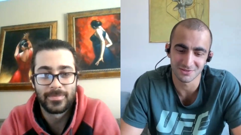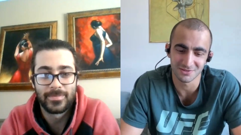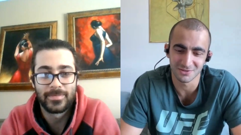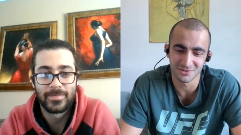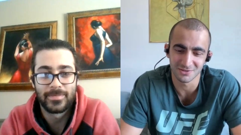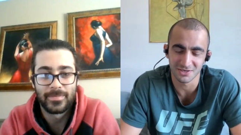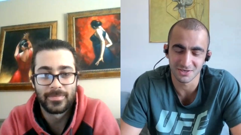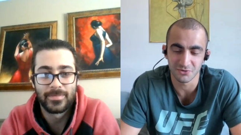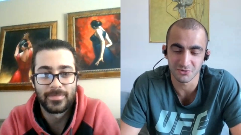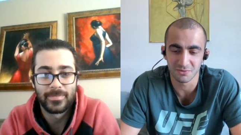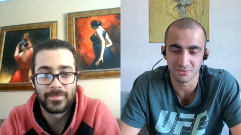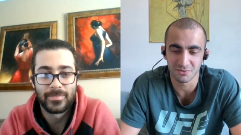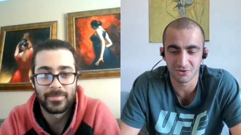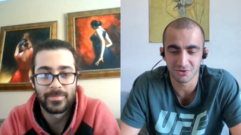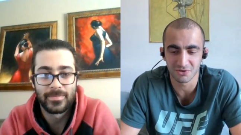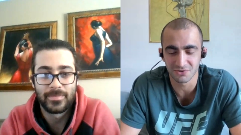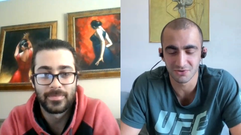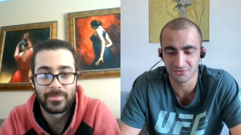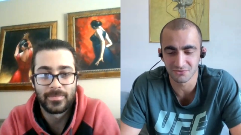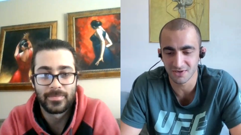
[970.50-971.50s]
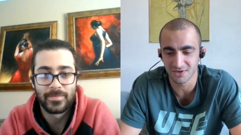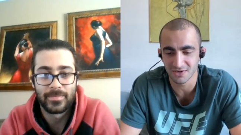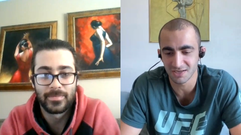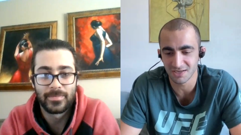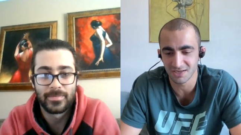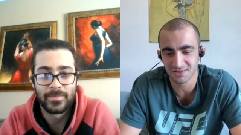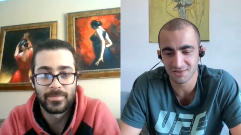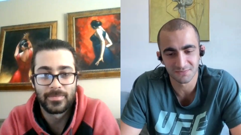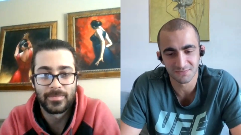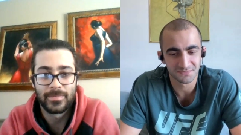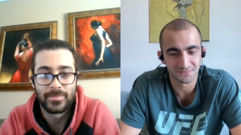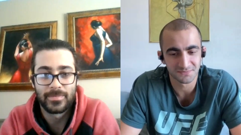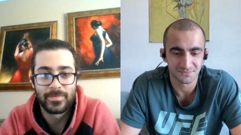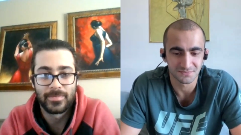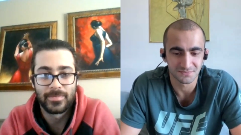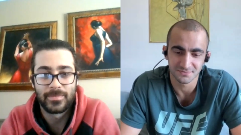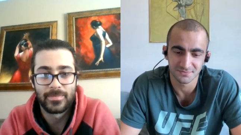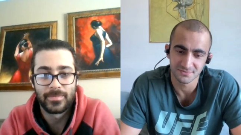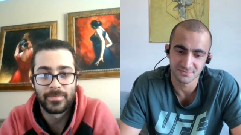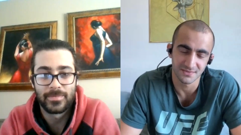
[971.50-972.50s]
Speaker 1: will agree about the fight,
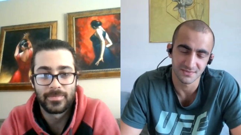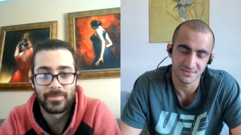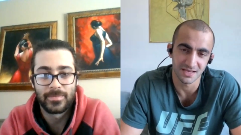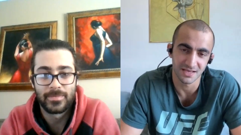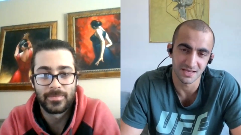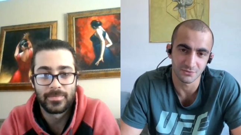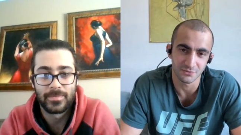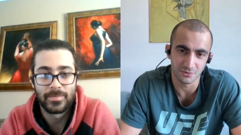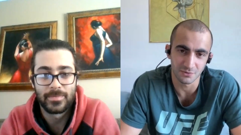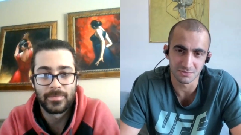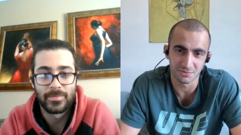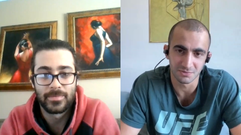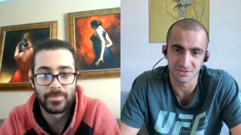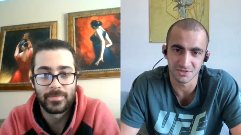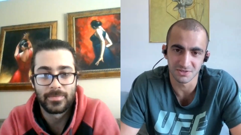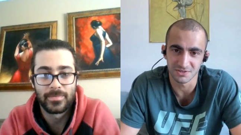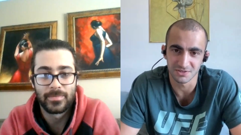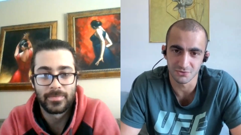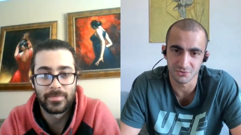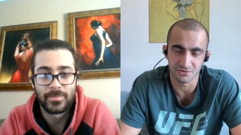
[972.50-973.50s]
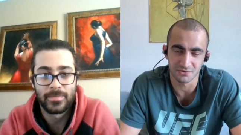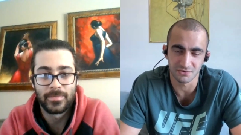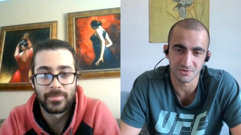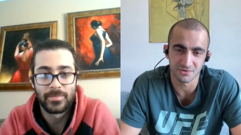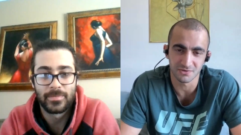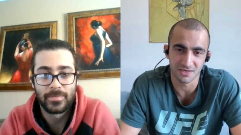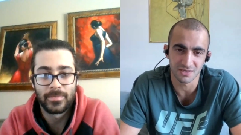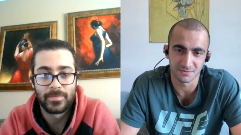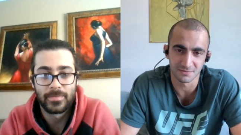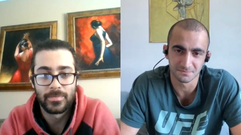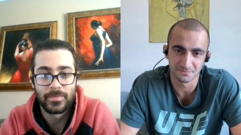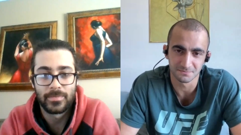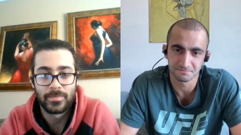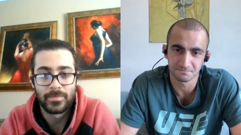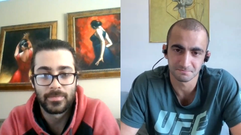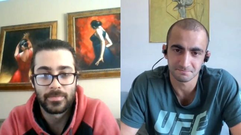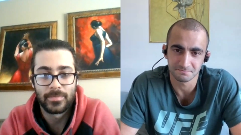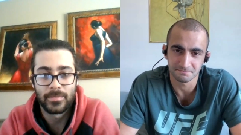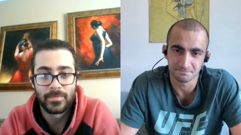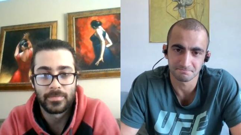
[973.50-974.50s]
that will be the dream fight.
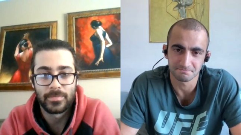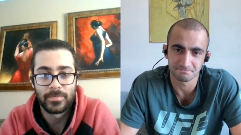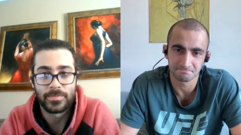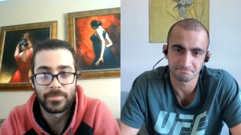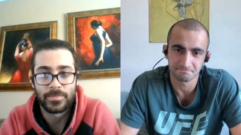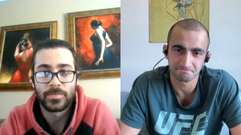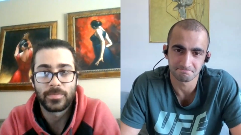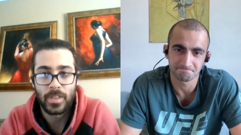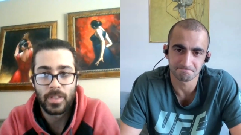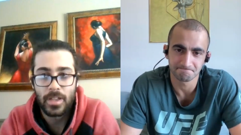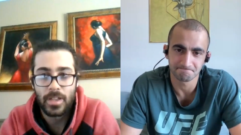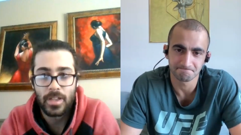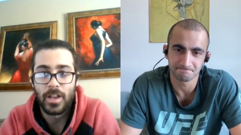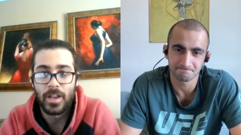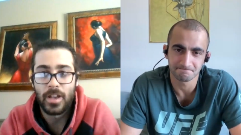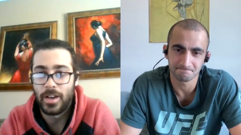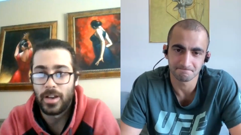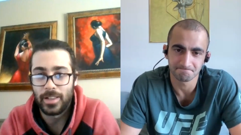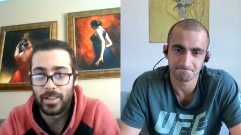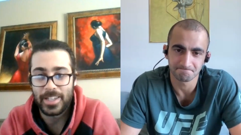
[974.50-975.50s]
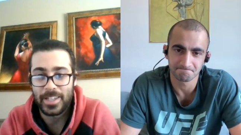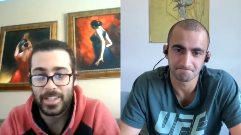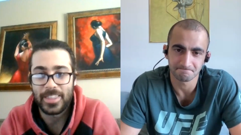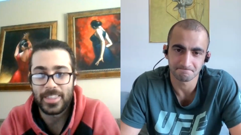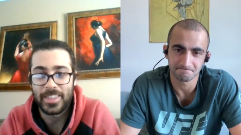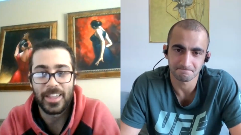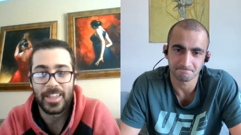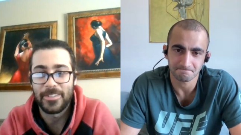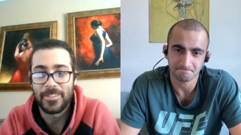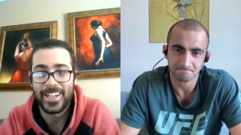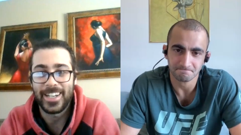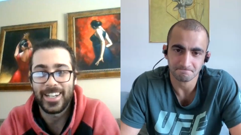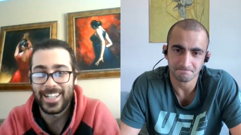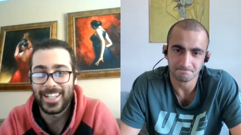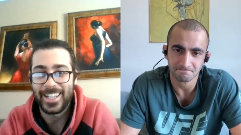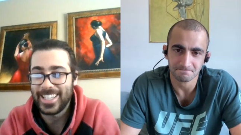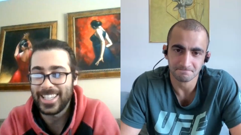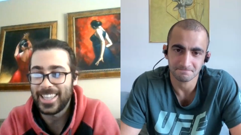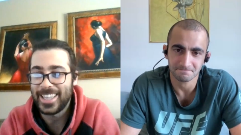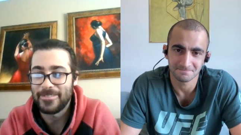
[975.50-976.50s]
Speaker 2: I like that fight. I
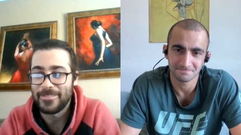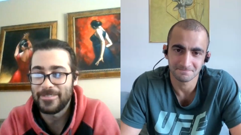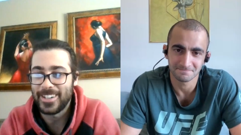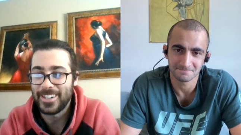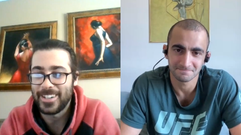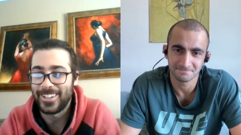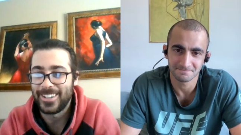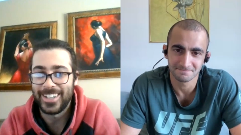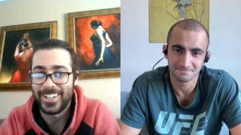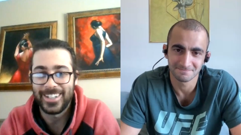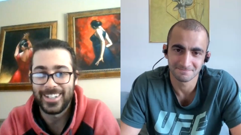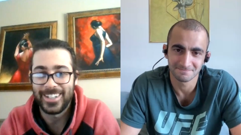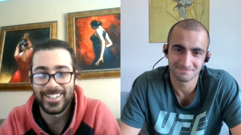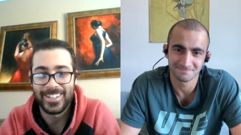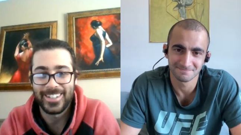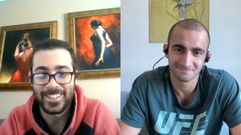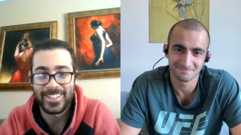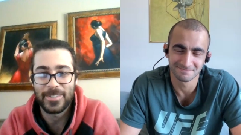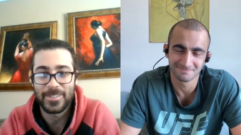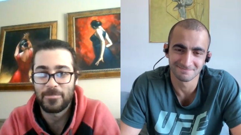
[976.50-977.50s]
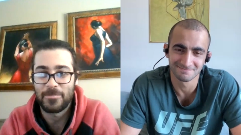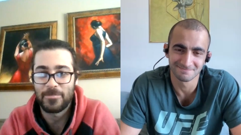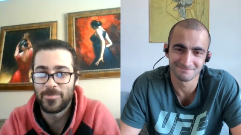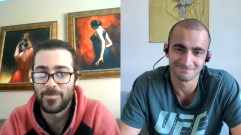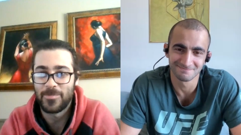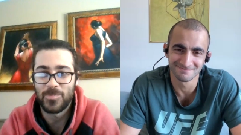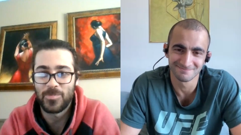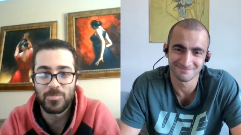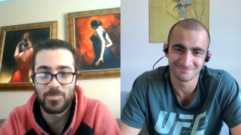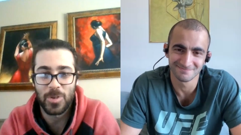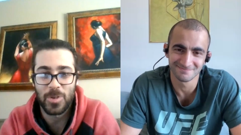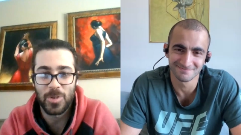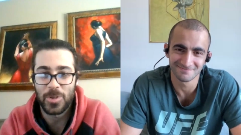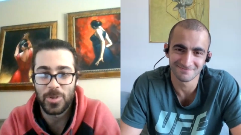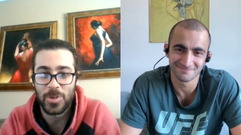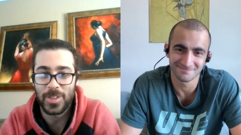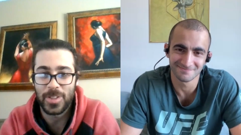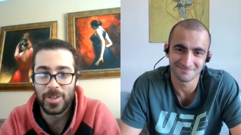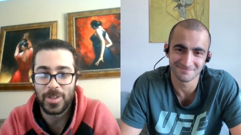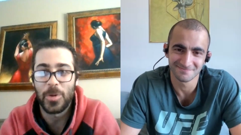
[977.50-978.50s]
like that fight a lot.
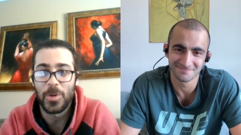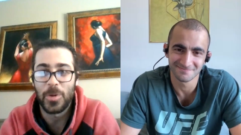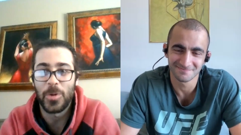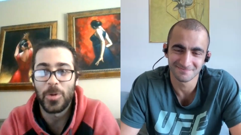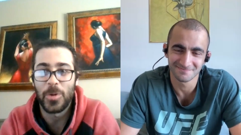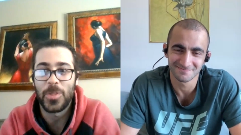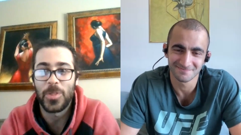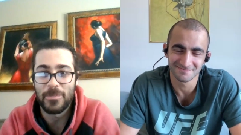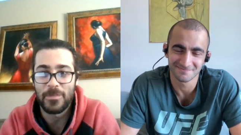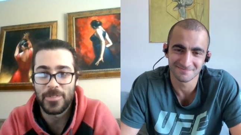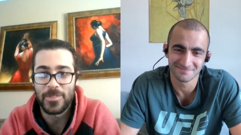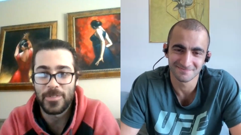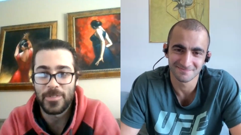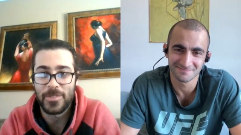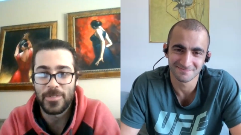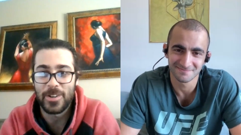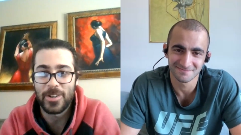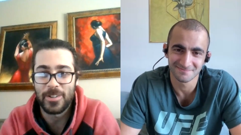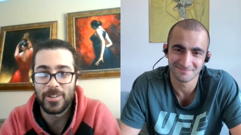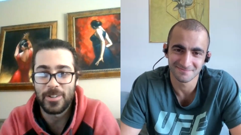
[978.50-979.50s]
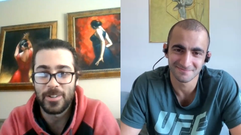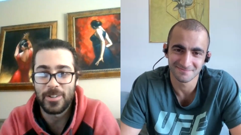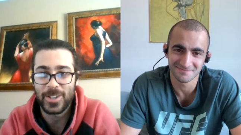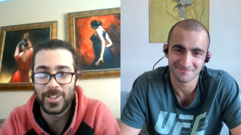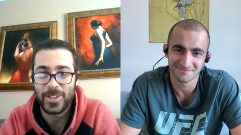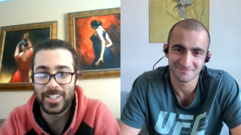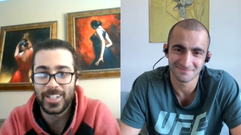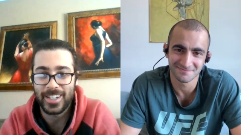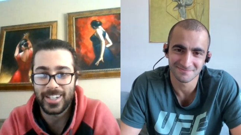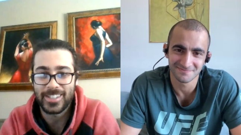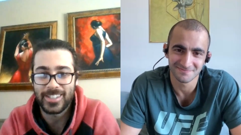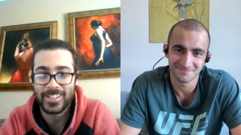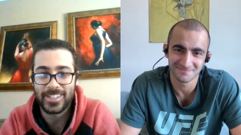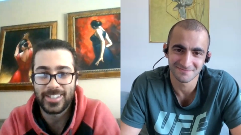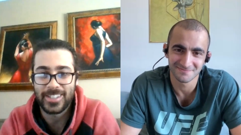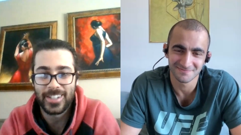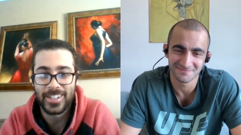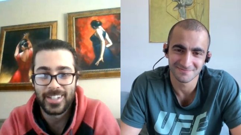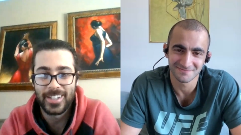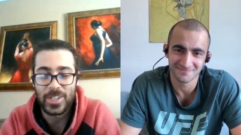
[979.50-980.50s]
Both have very, very good
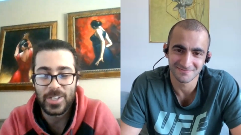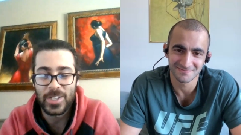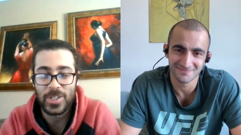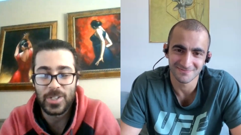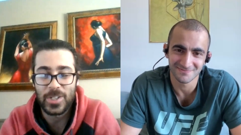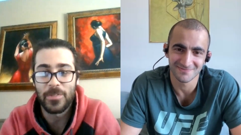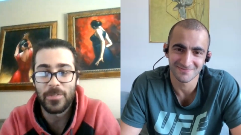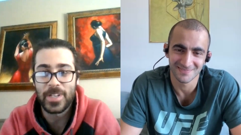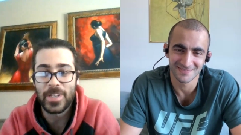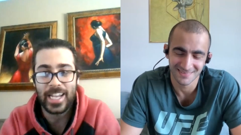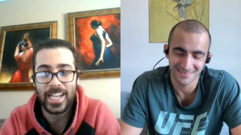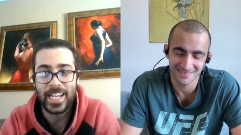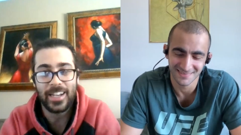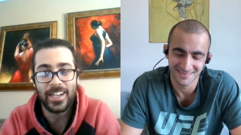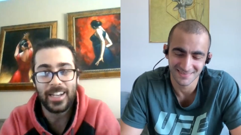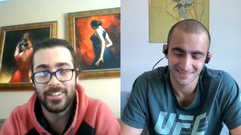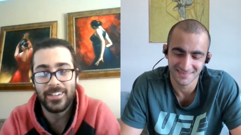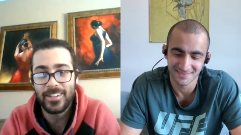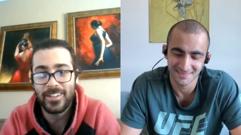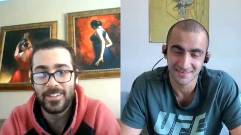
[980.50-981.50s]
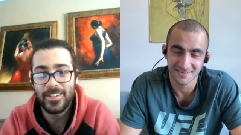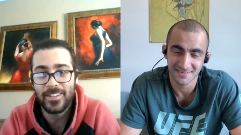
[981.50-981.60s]
kicks. Do you have a date